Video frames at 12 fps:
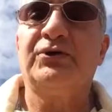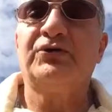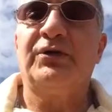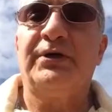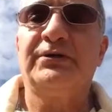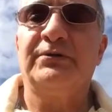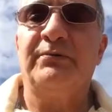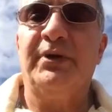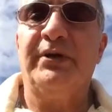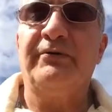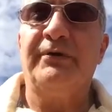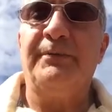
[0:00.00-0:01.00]
was trying to
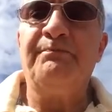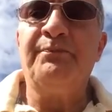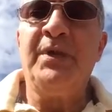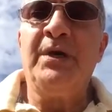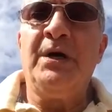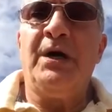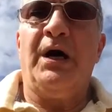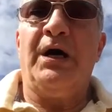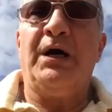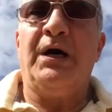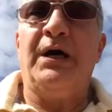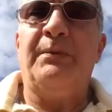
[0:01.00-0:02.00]
better it.
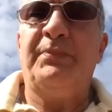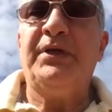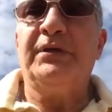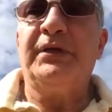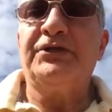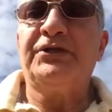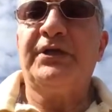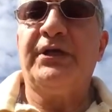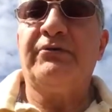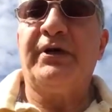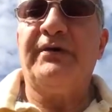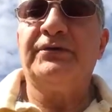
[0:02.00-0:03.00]
Being an
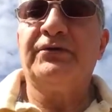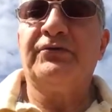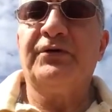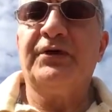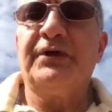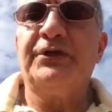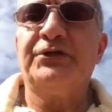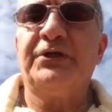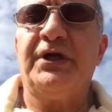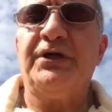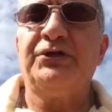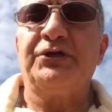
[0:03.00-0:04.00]
educator, I have a degree in
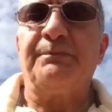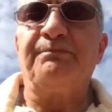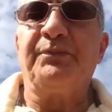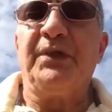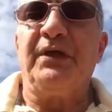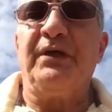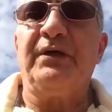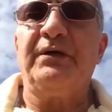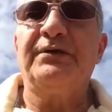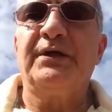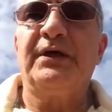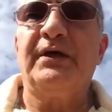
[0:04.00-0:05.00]
education,
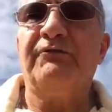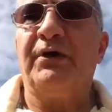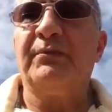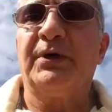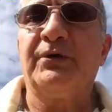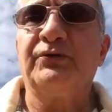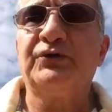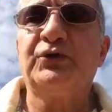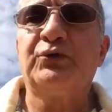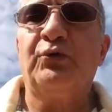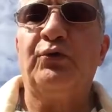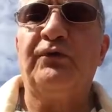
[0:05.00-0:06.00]
and I ran my own
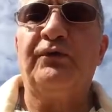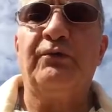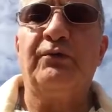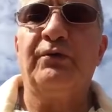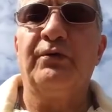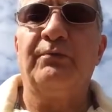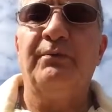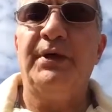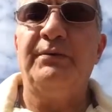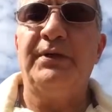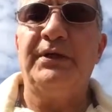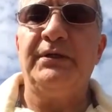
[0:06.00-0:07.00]
school for
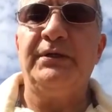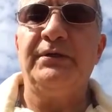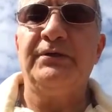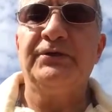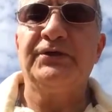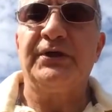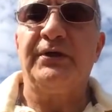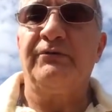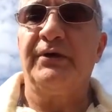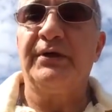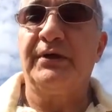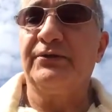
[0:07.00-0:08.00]
many, many years
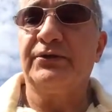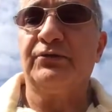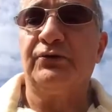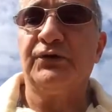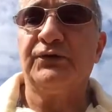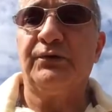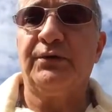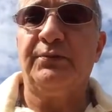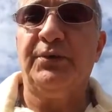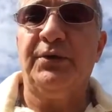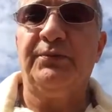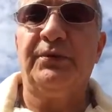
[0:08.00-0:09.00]
and ran other schools for other
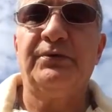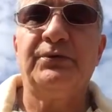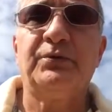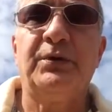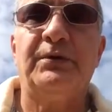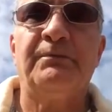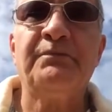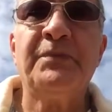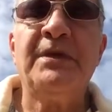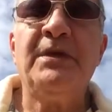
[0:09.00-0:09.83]
people as well.